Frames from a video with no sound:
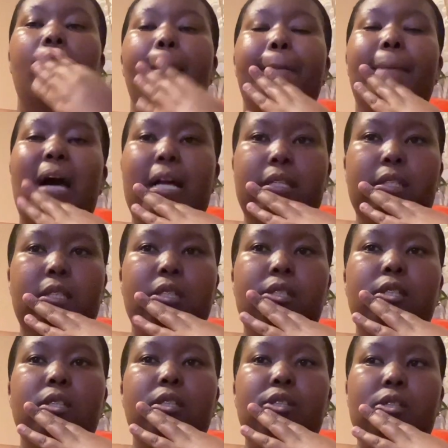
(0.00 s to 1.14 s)
but
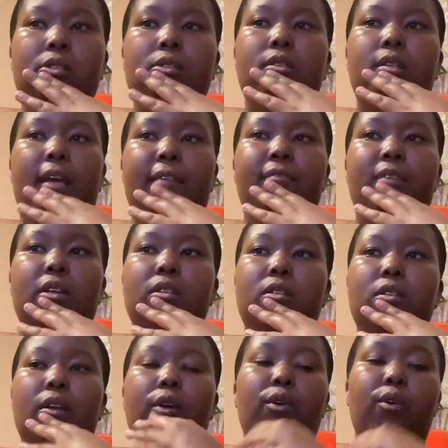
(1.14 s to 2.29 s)
she just gave us
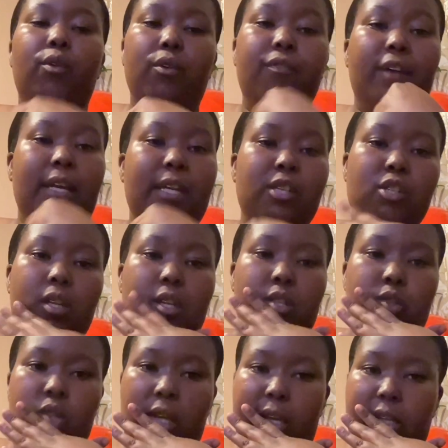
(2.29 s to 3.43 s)
a good financial
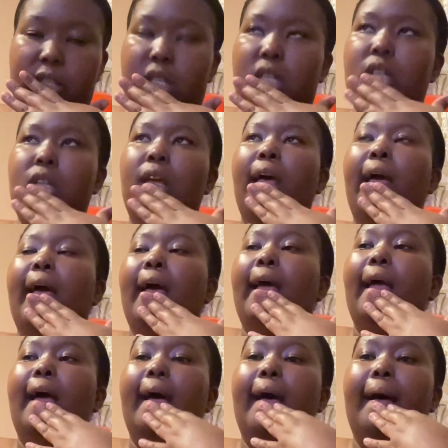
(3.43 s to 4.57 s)
education.
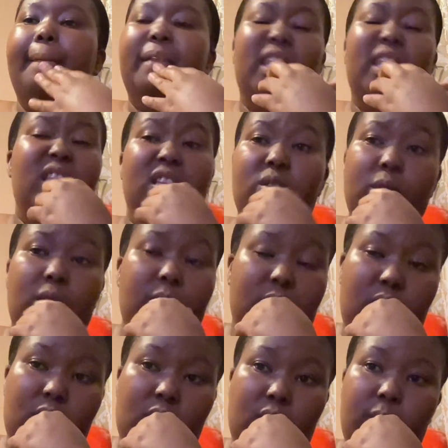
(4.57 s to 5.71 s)
I think that's all I could
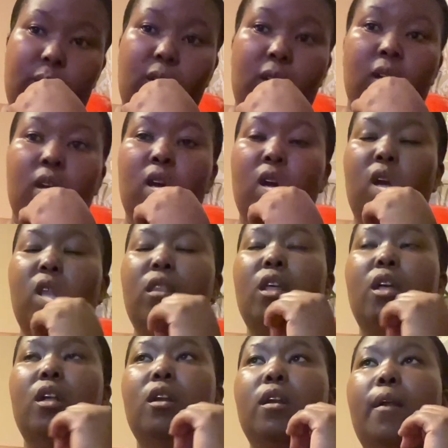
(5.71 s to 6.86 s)
say. And
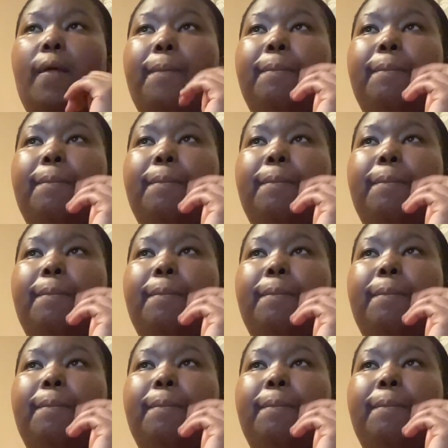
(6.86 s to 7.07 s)
then